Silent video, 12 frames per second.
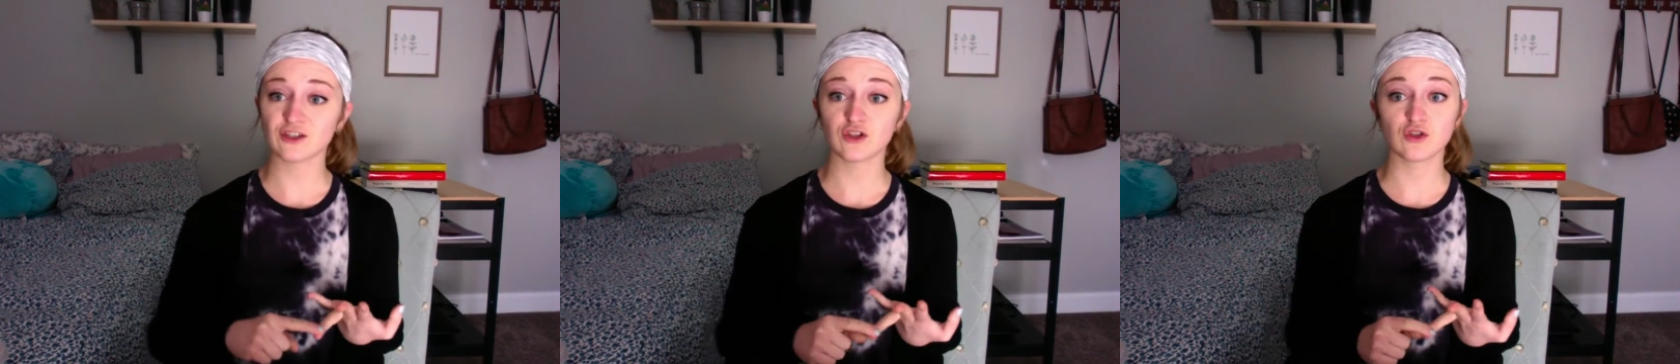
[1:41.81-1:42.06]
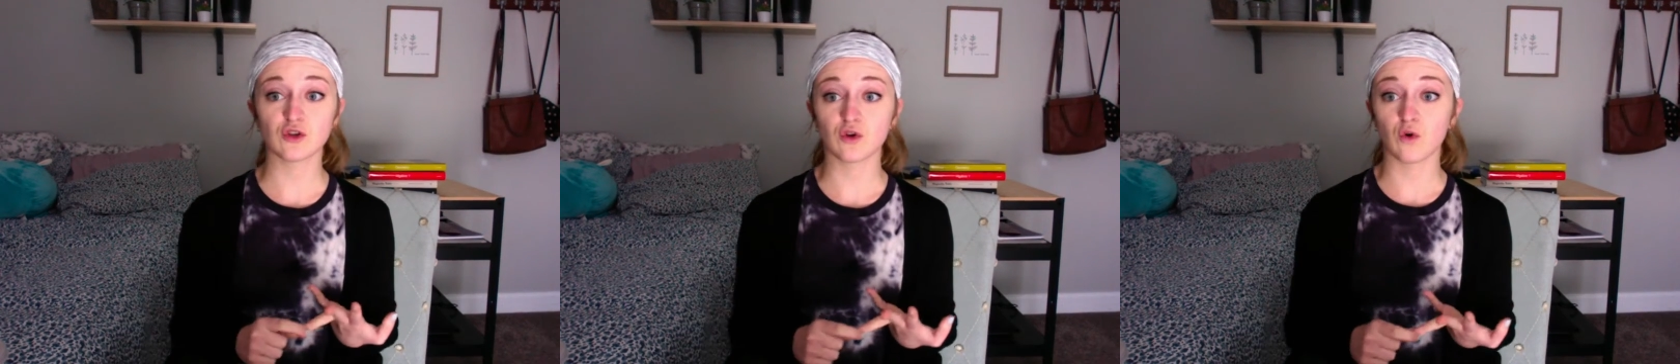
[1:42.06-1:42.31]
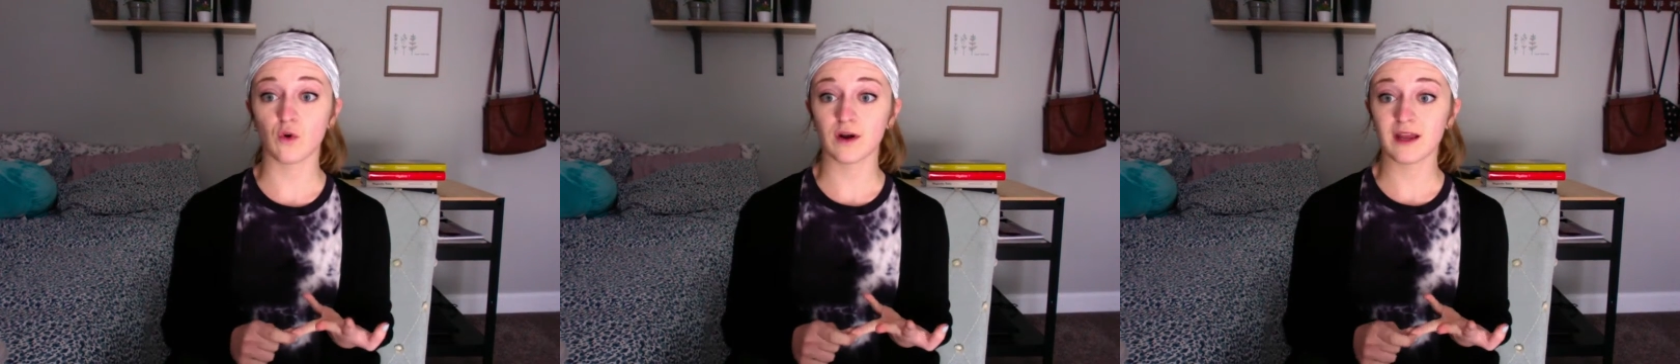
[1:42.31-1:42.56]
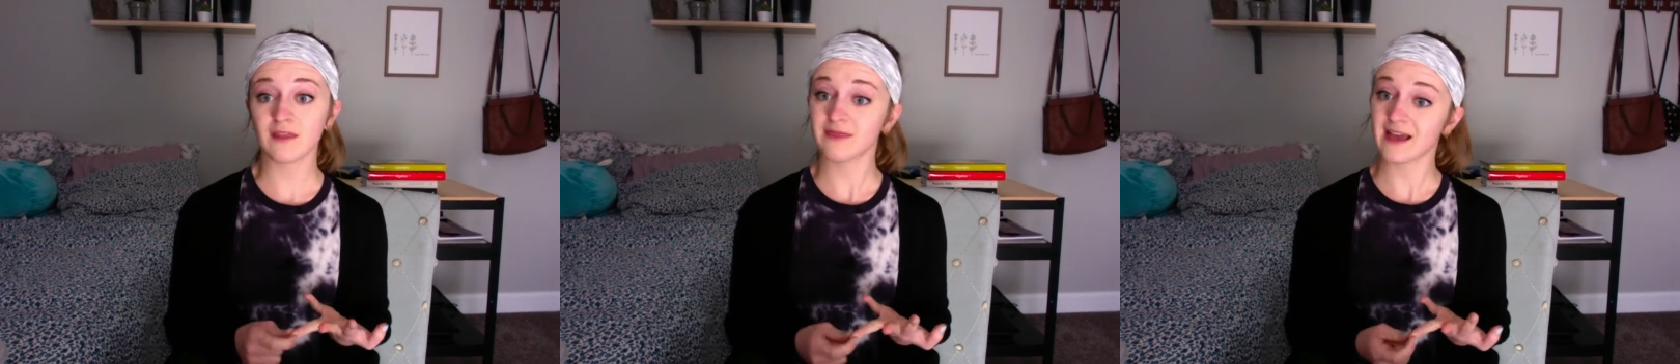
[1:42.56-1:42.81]
it to the
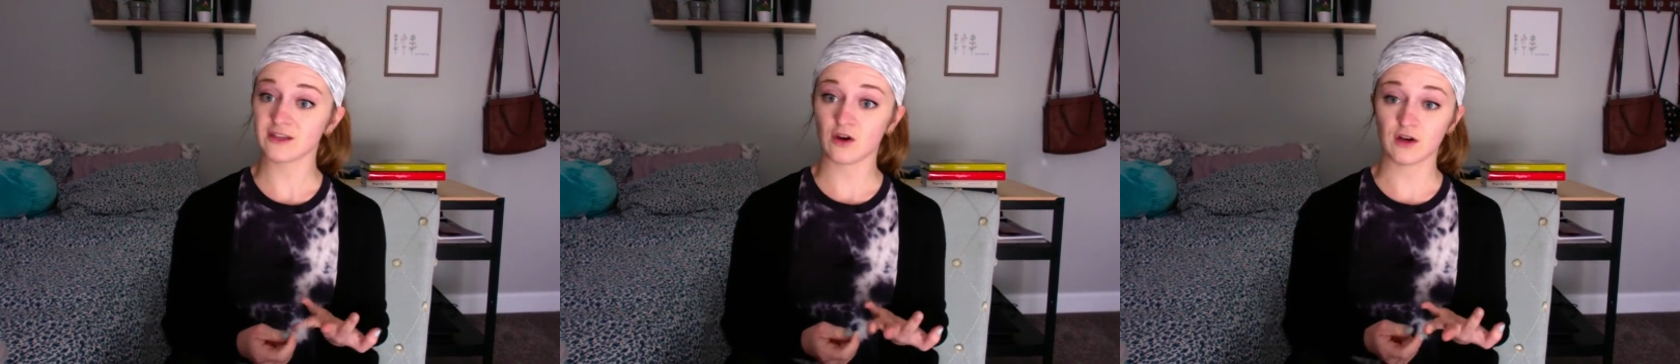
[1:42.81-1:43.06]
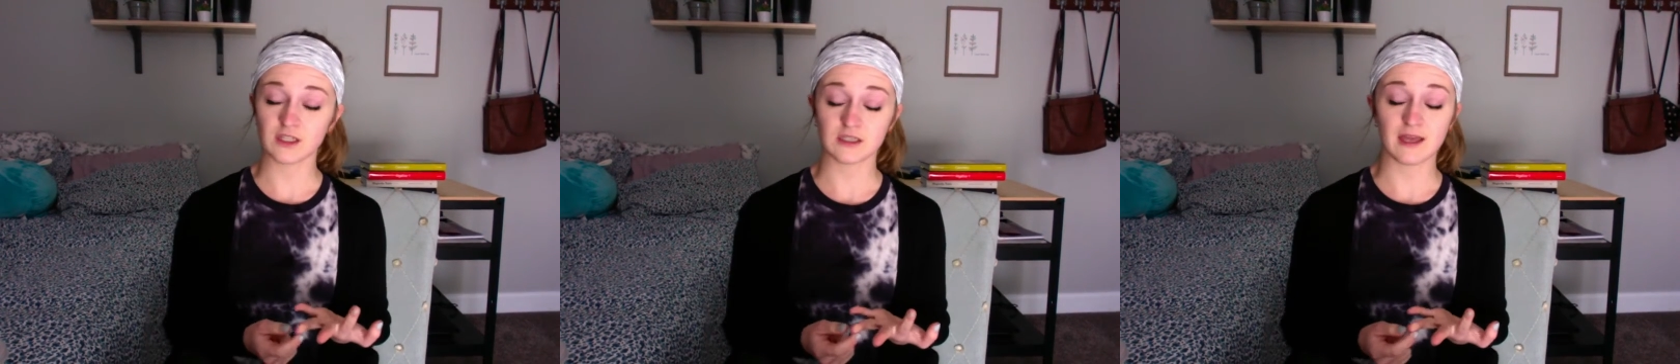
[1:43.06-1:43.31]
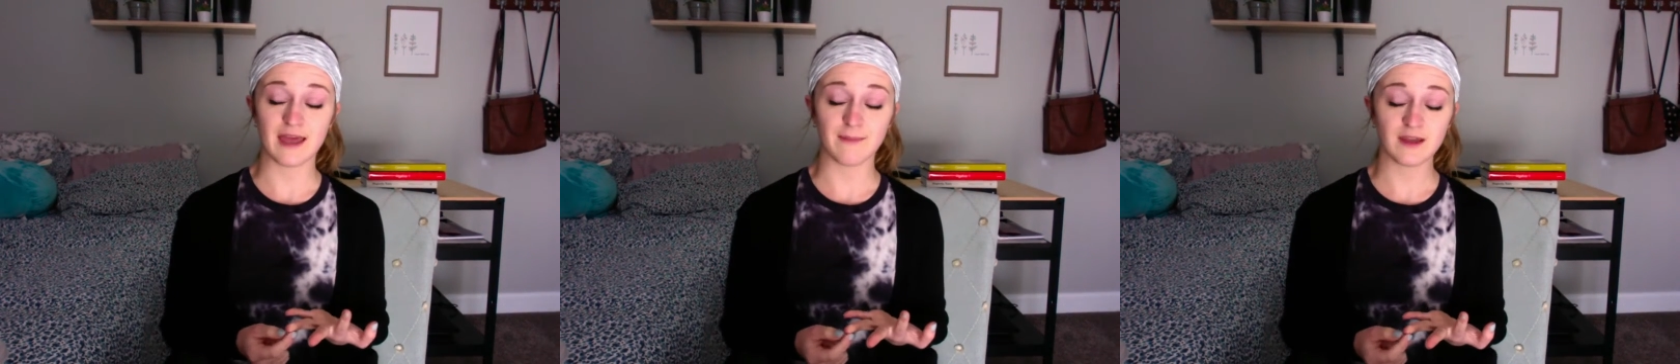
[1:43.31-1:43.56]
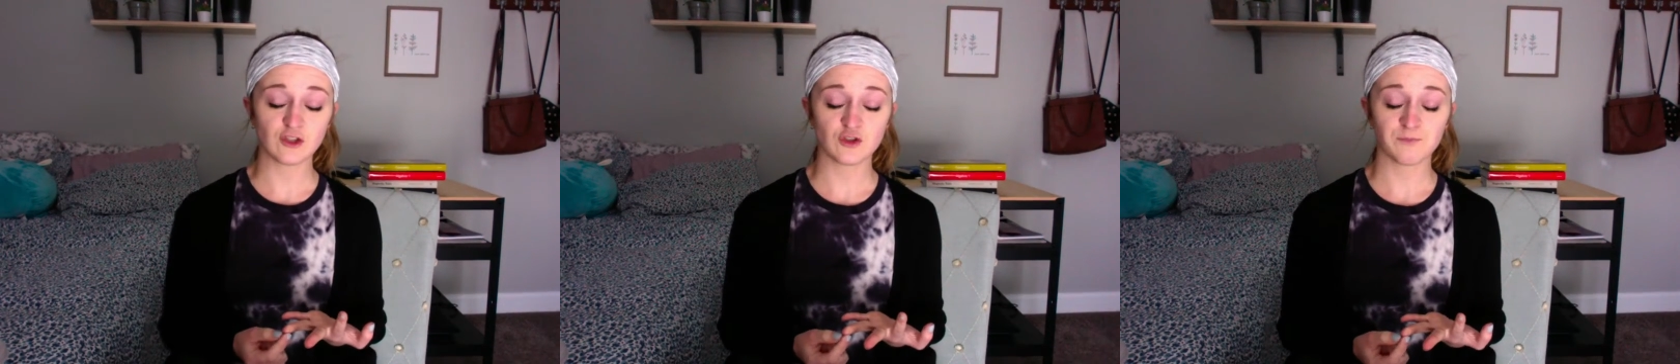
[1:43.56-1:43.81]
coordinate that's on its
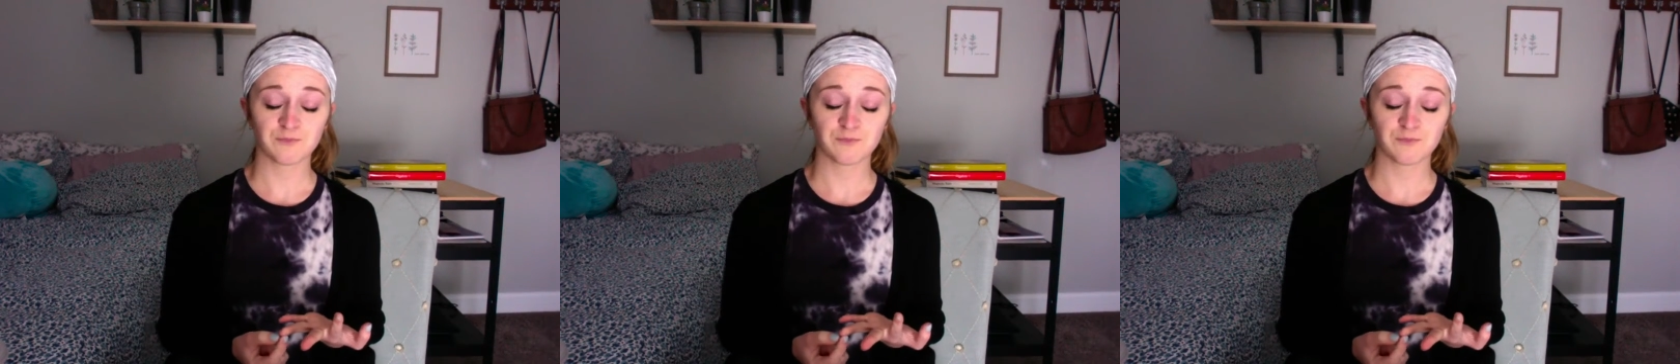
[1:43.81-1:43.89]
image.